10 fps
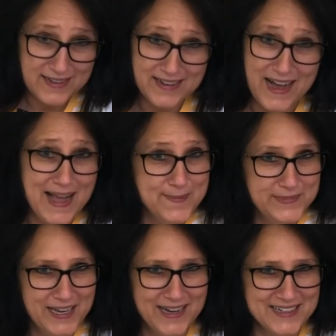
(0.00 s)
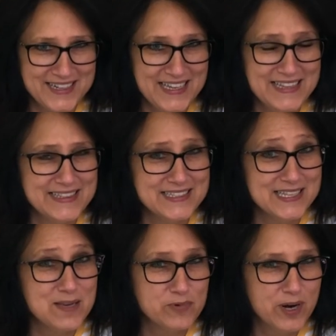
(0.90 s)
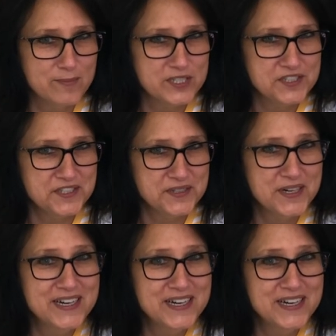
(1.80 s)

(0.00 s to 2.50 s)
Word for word: I'm not gonna eat this, I promise you.